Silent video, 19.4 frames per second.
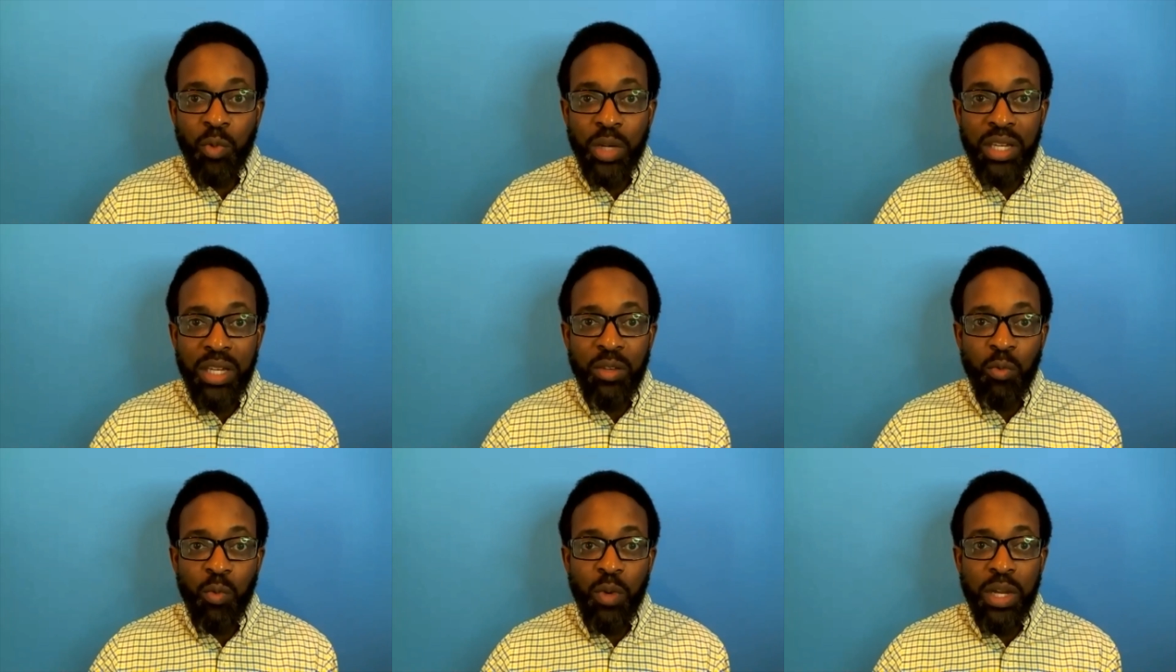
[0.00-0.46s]

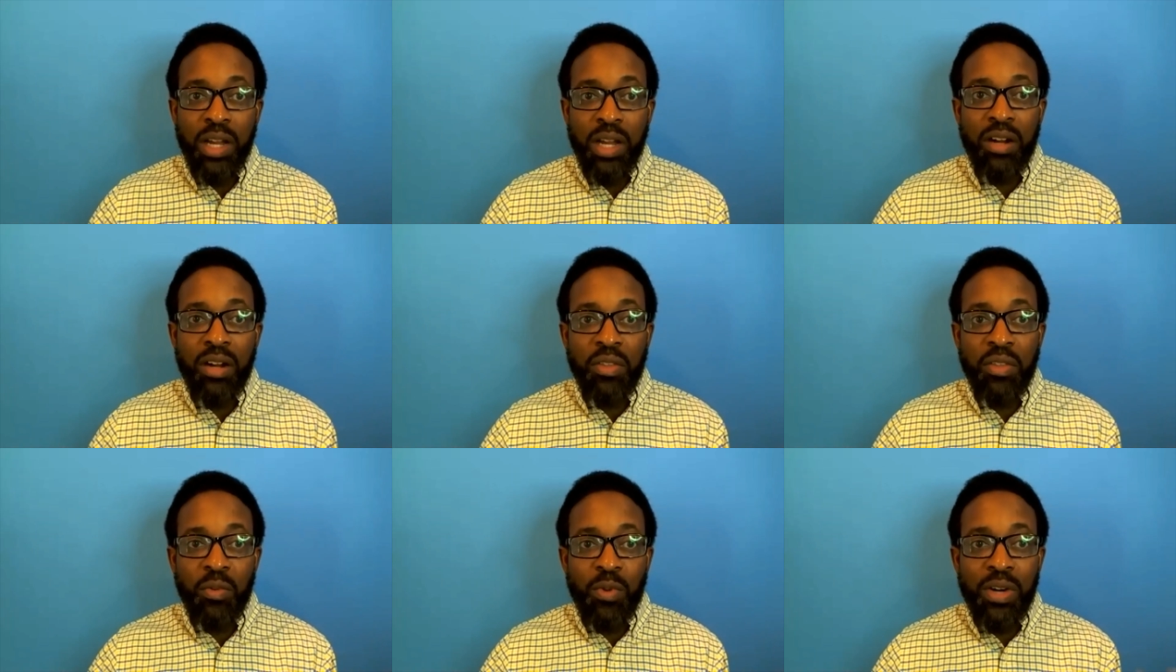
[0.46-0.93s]
We
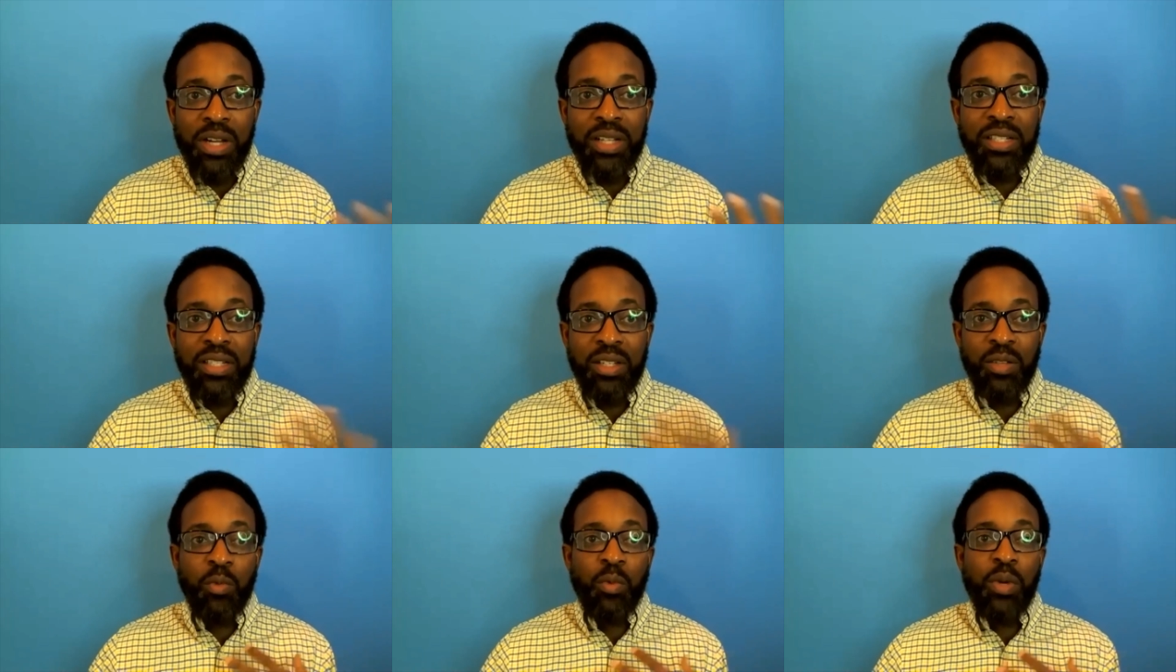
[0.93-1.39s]
are the
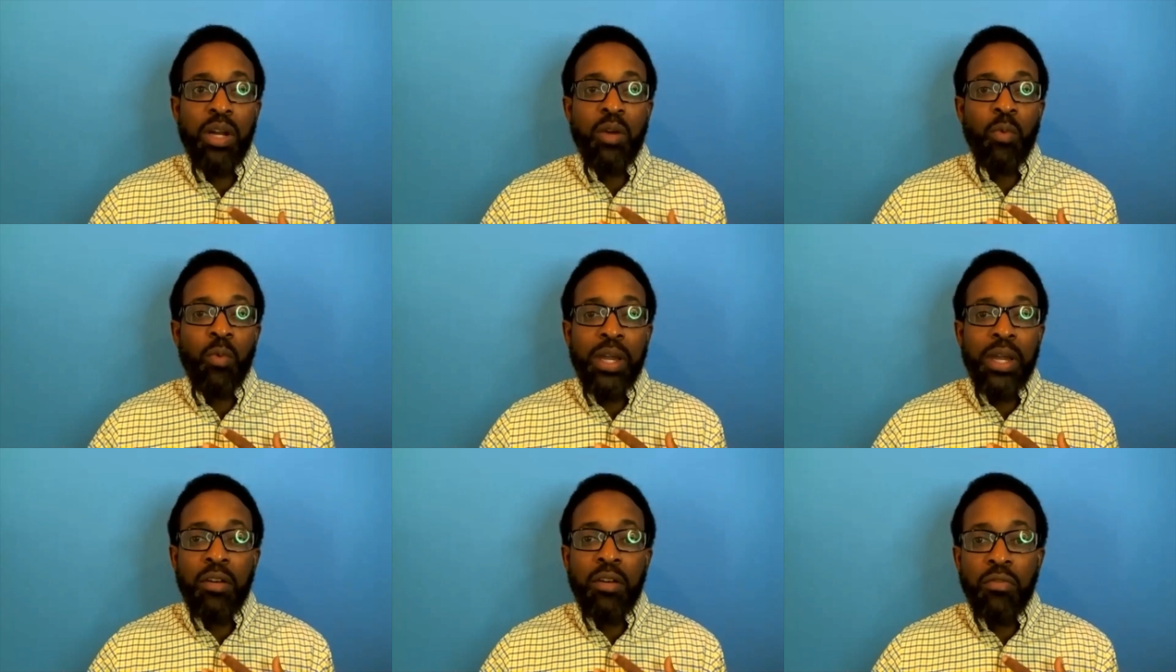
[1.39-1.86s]
ones that we are
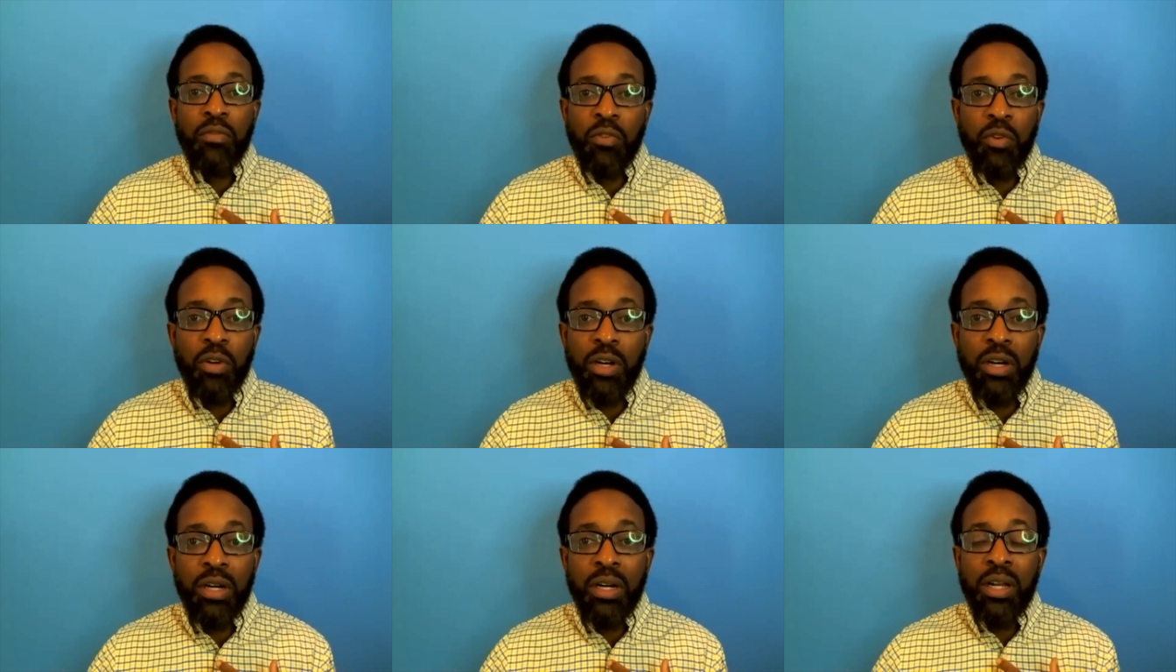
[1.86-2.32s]
waiting
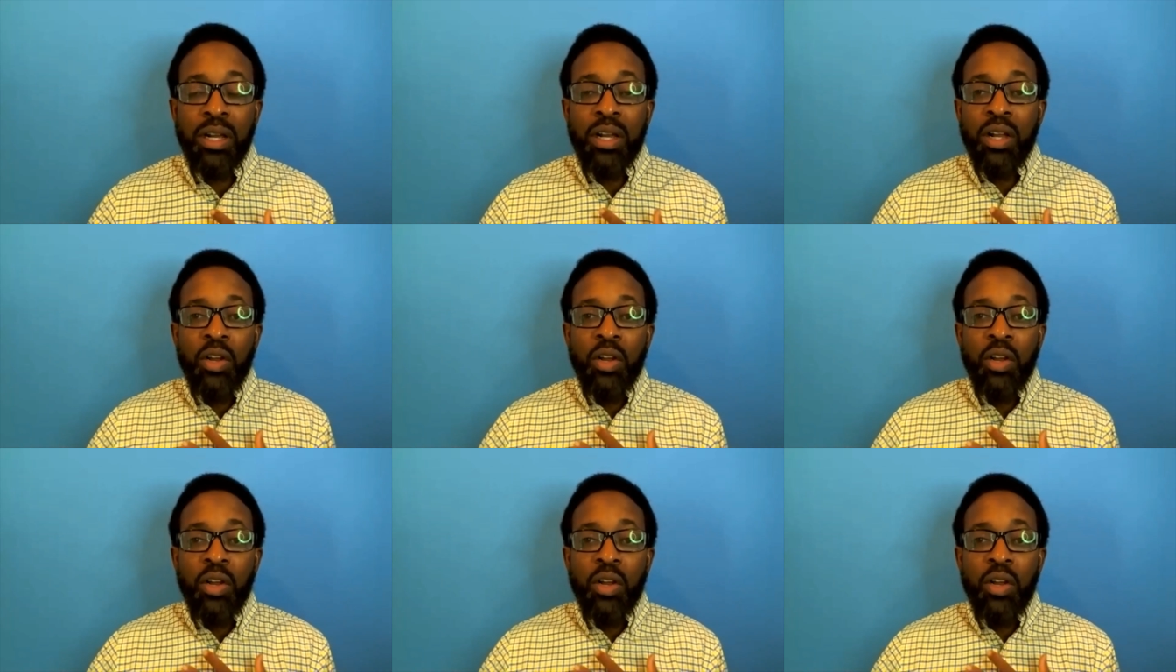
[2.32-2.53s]
for